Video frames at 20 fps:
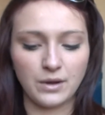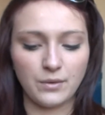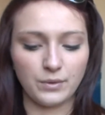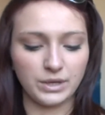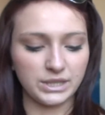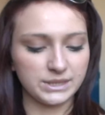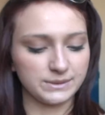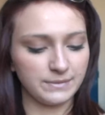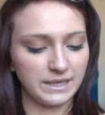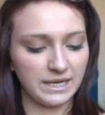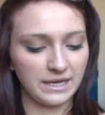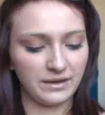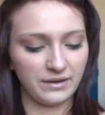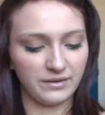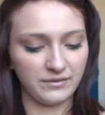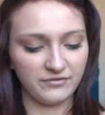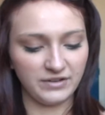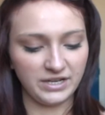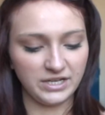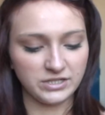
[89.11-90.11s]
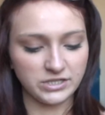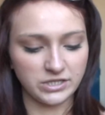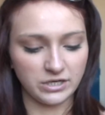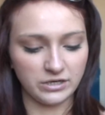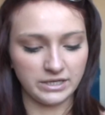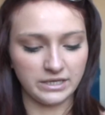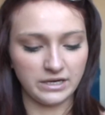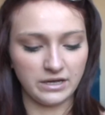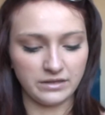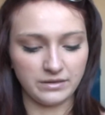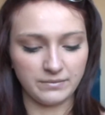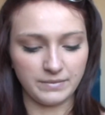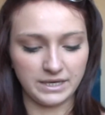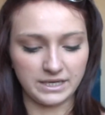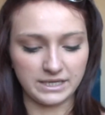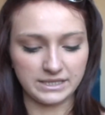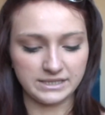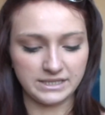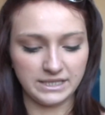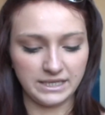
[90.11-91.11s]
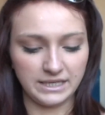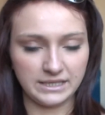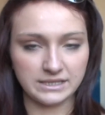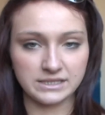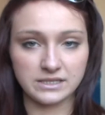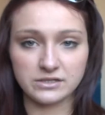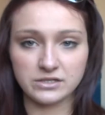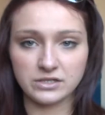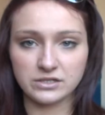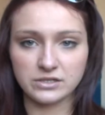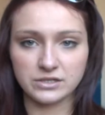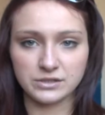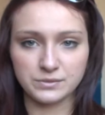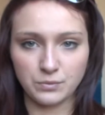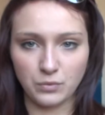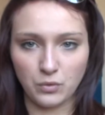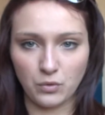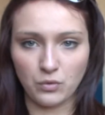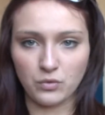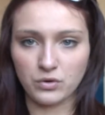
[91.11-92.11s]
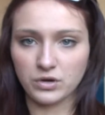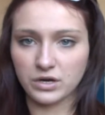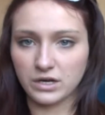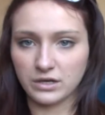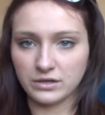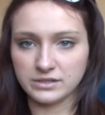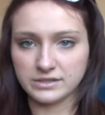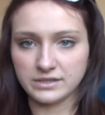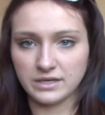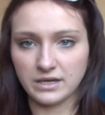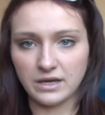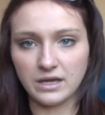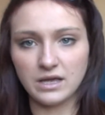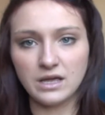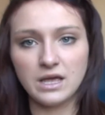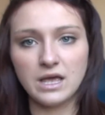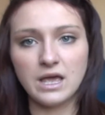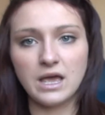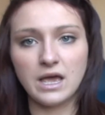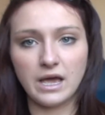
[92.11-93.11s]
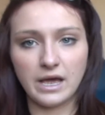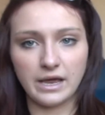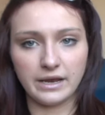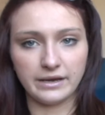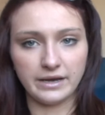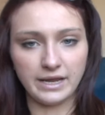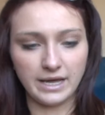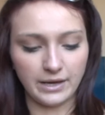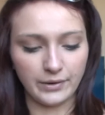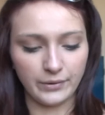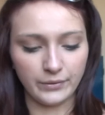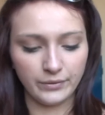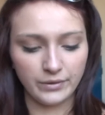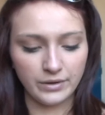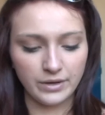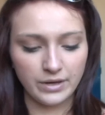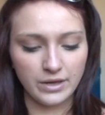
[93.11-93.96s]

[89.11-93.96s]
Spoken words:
which may feature in other magazines such as More, Closer and Now.